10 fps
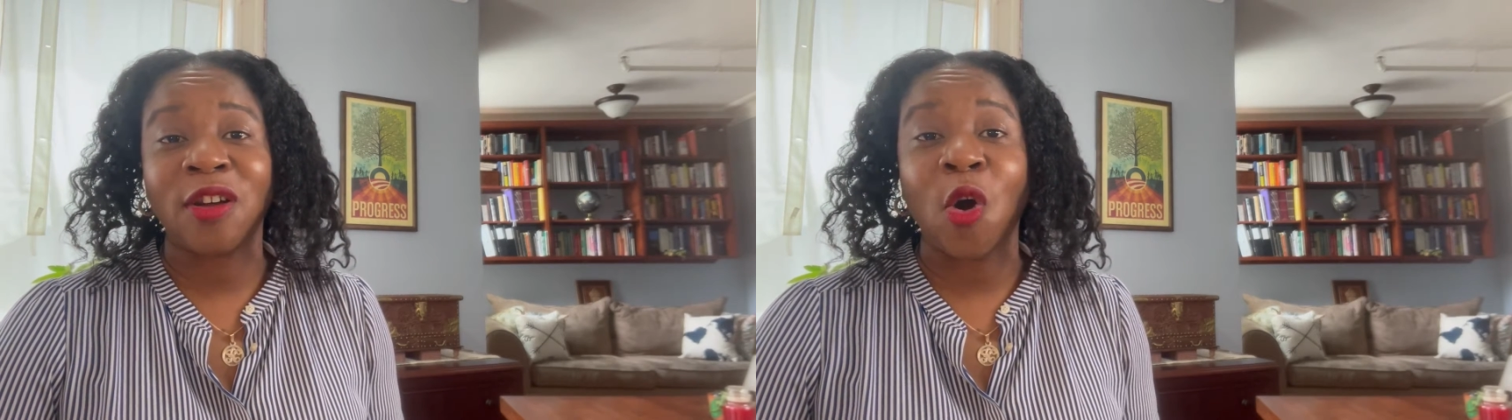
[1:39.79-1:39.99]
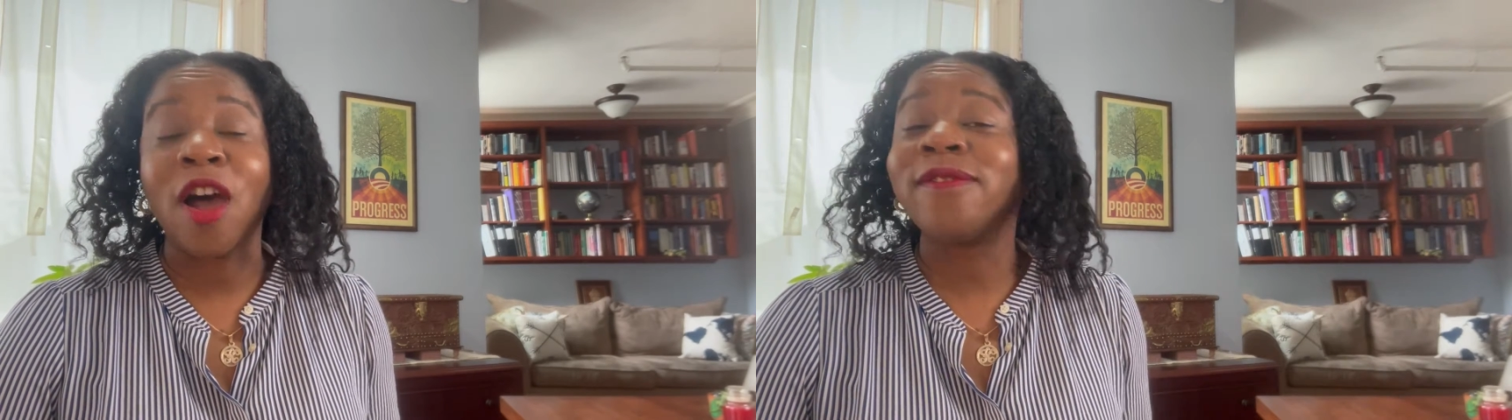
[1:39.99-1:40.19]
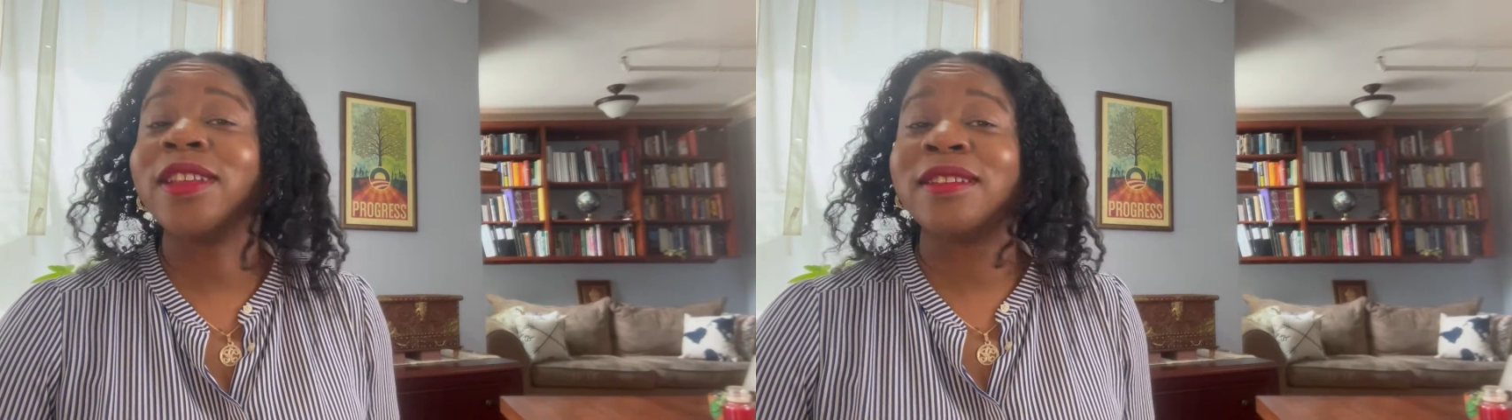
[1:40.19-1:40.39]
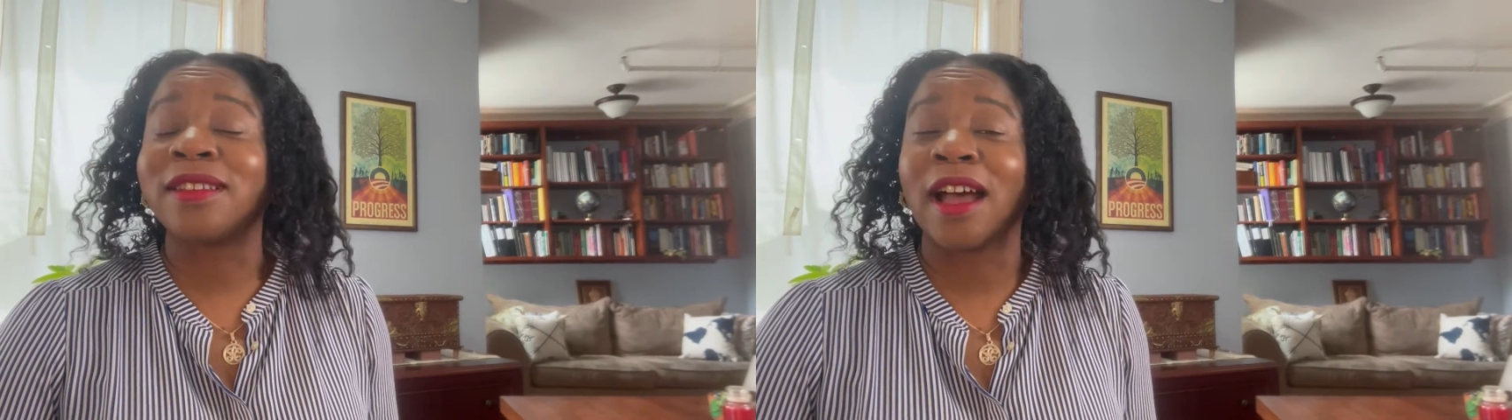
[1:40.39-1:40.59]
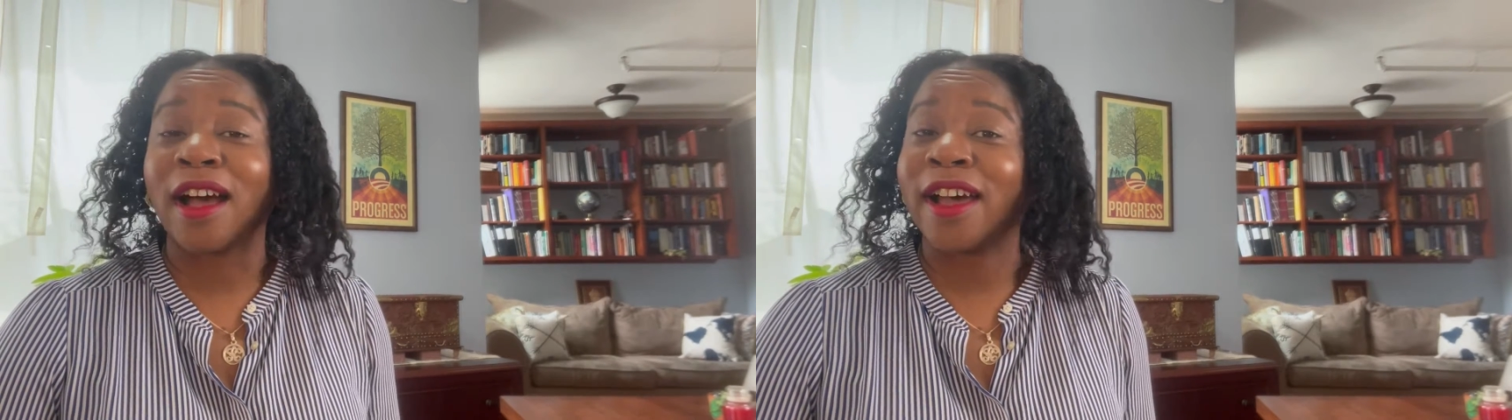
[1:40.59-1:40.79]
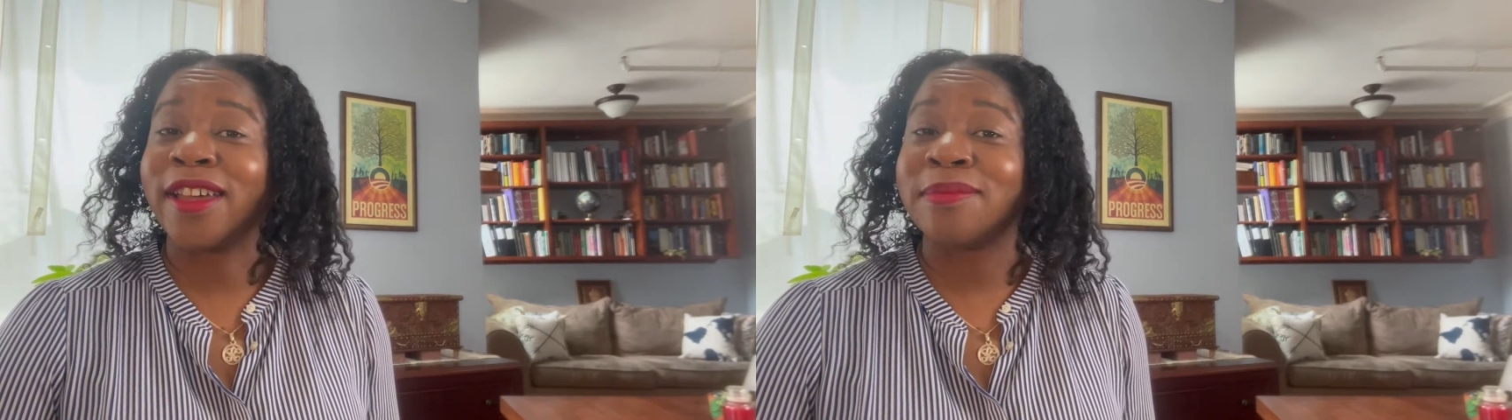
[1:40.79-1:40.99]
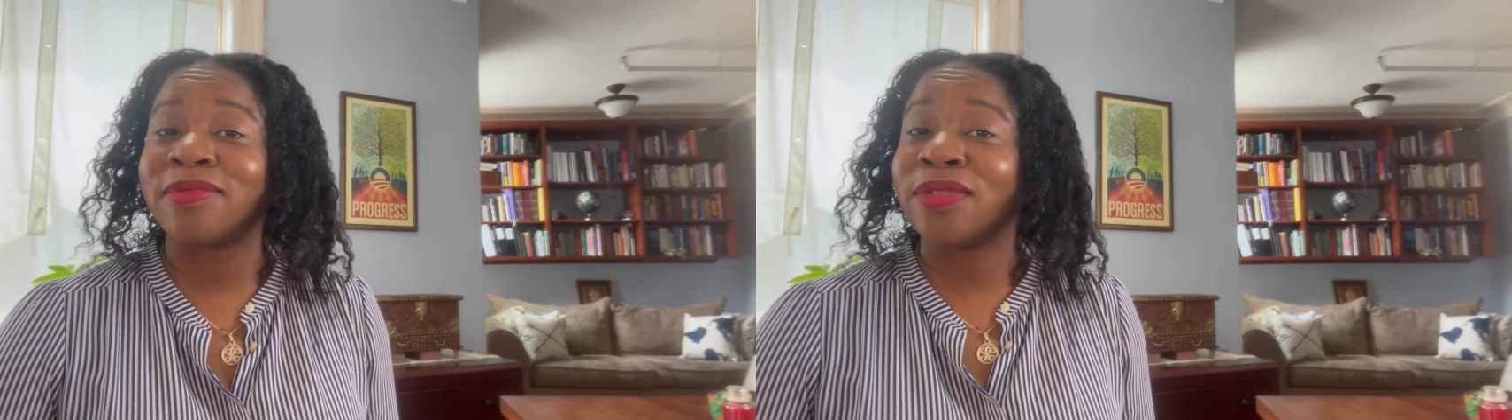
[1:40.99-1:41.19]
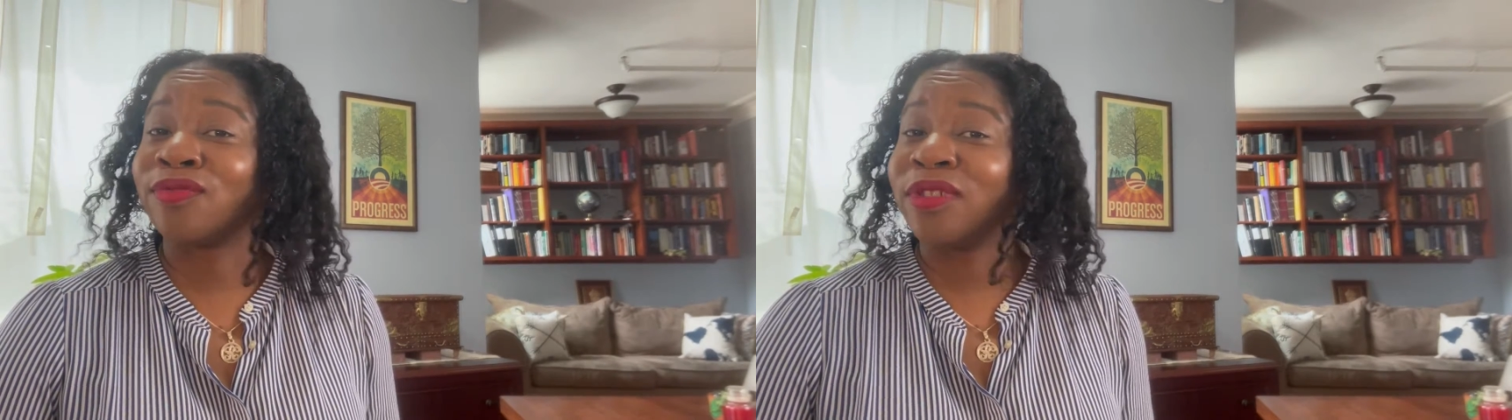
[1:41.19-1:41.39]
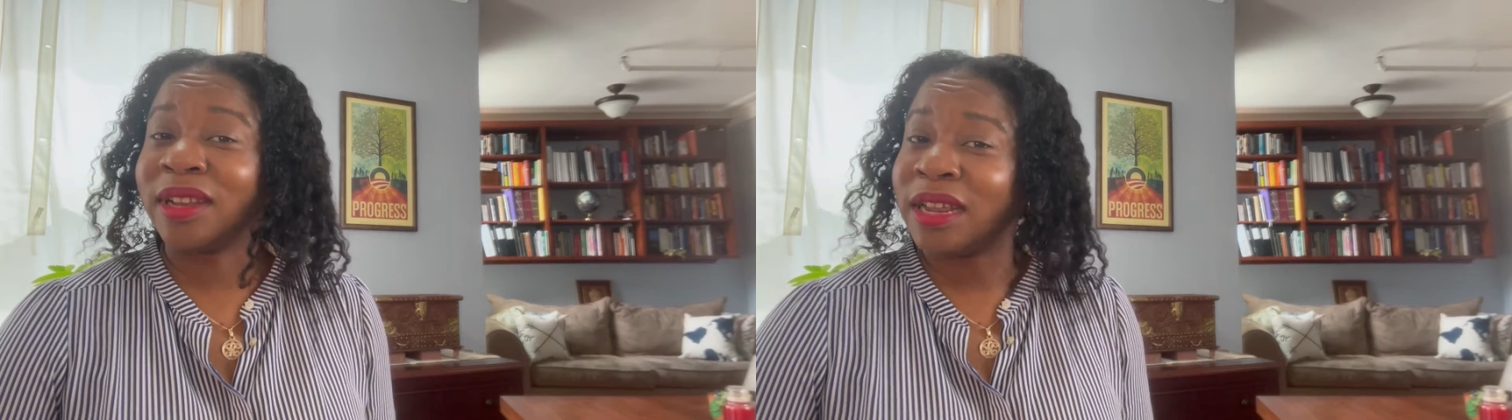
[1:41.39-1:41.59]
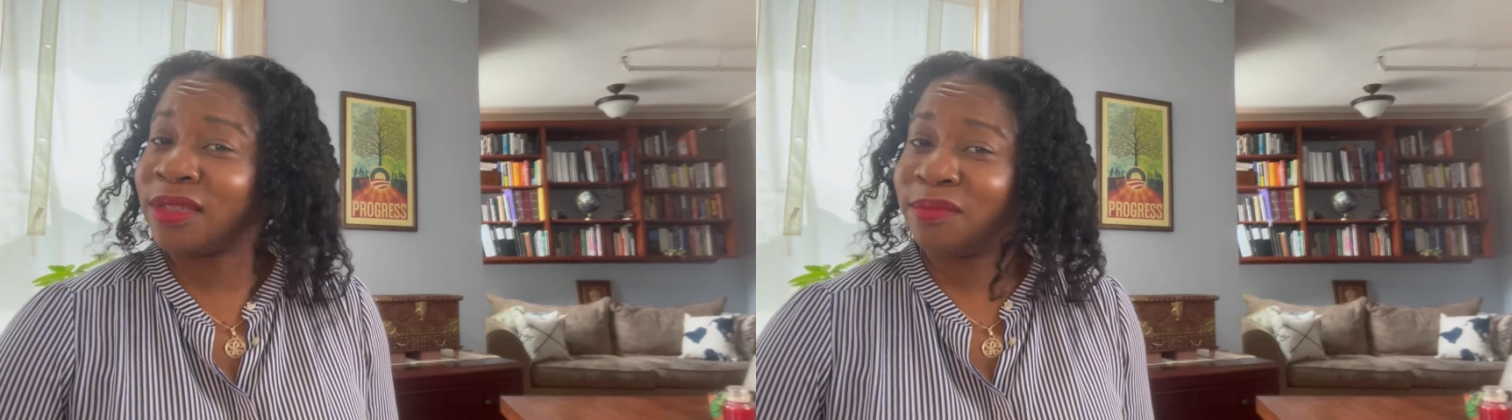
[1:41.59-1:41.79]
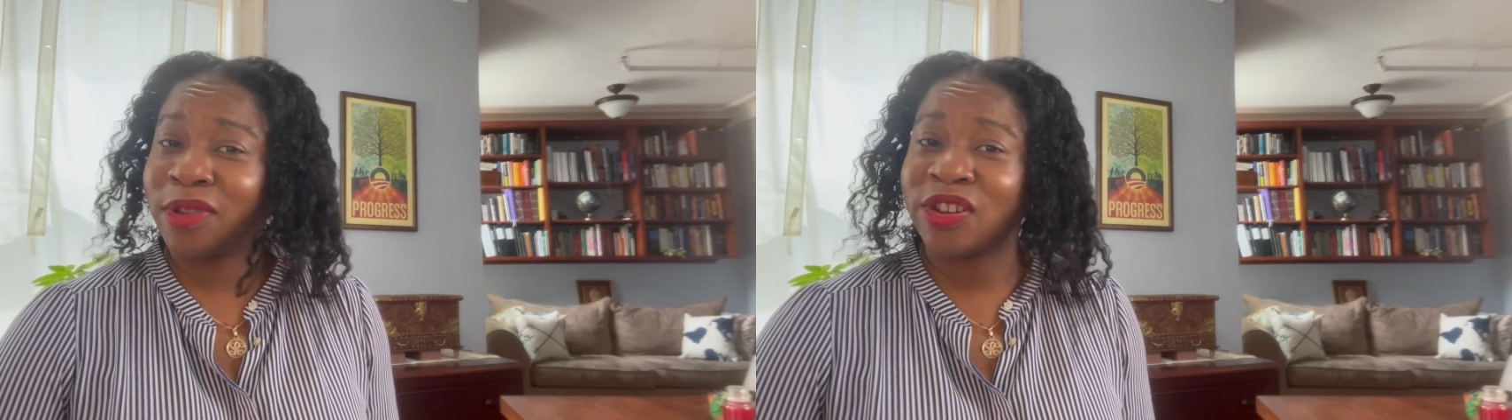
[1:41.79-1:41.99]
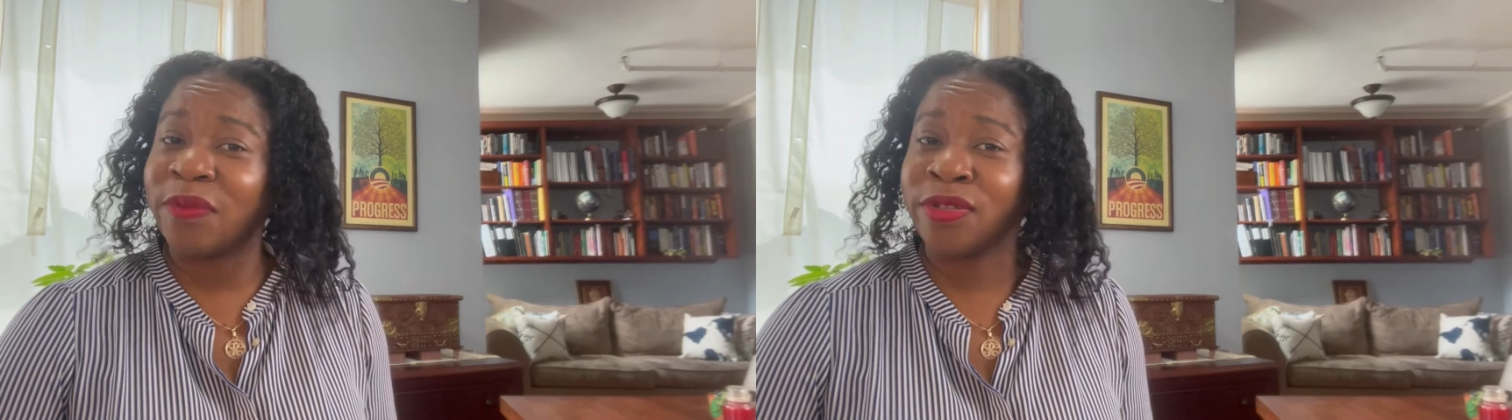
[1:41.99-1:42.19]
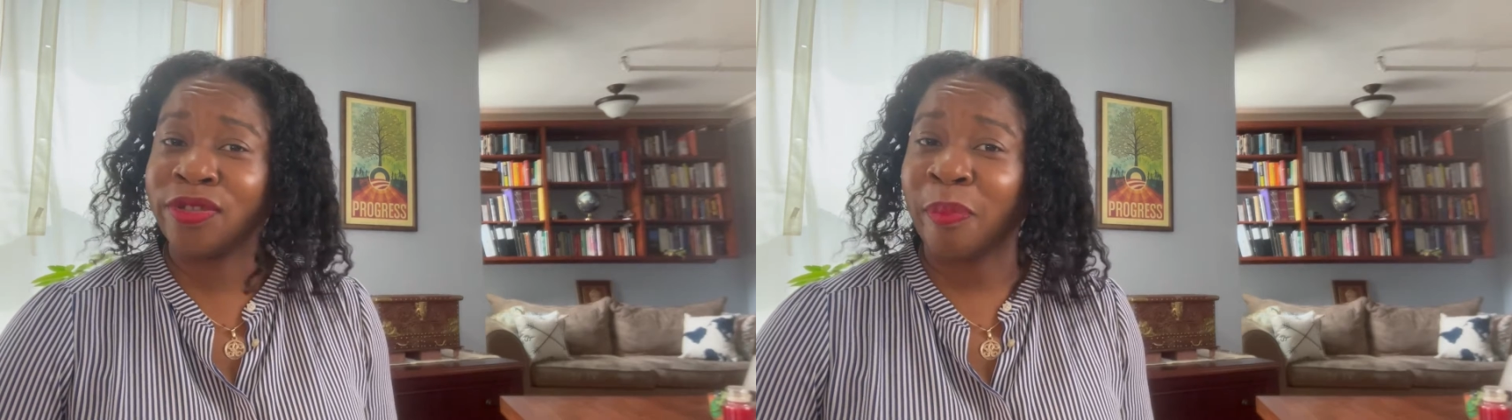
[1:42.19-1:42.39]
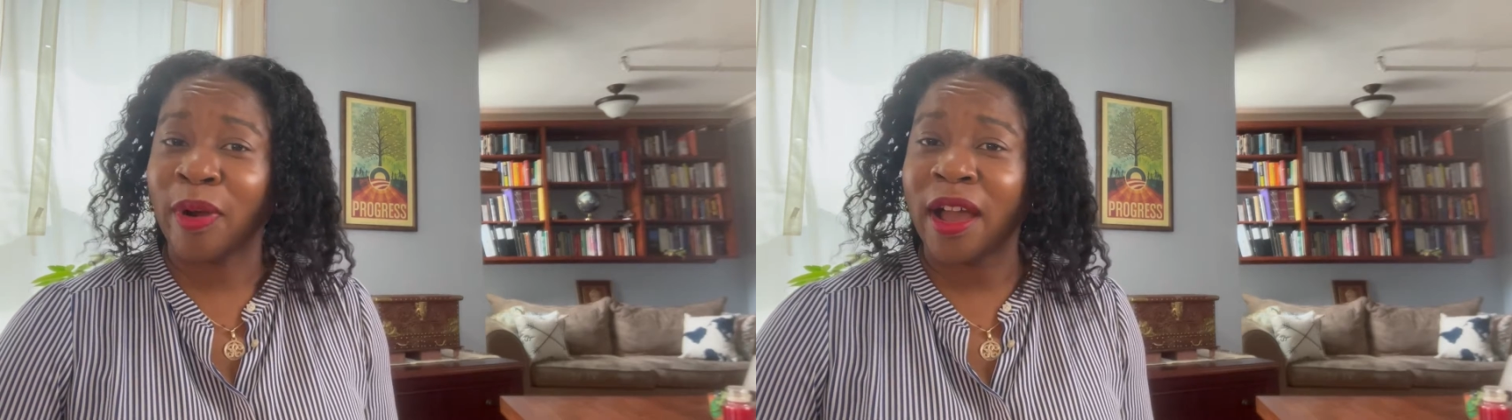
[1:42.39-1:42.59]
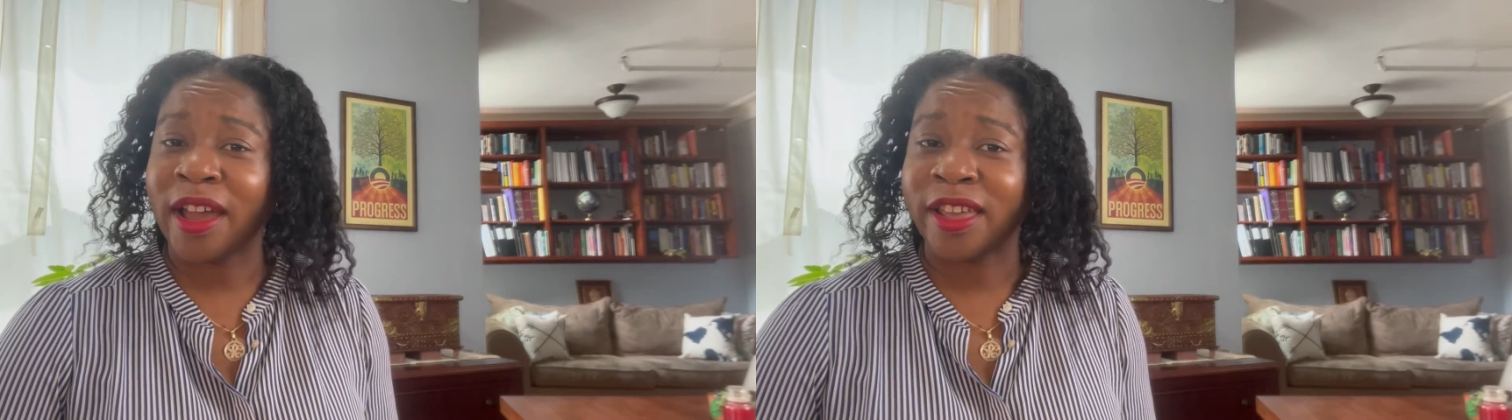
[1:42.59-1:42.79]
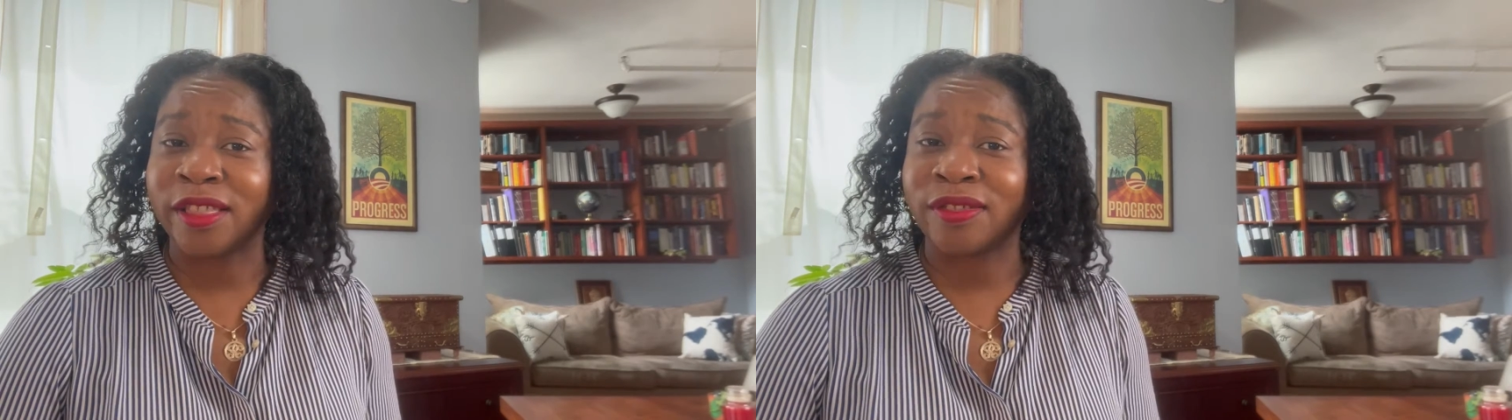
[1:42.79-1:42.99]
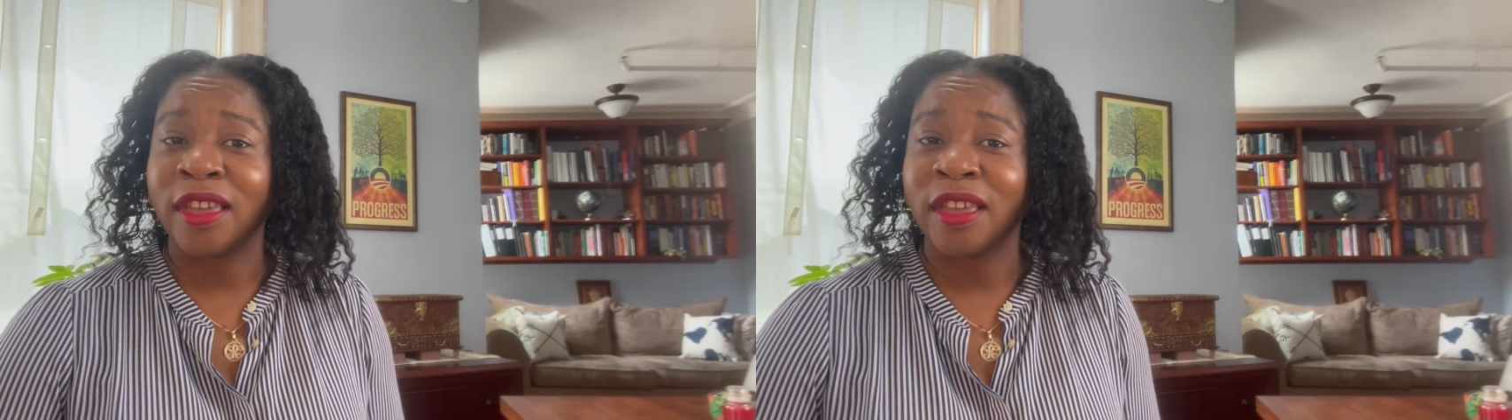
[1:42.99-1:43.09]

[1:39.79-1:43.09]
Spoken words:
oftentimes this really isn't much of a surprise.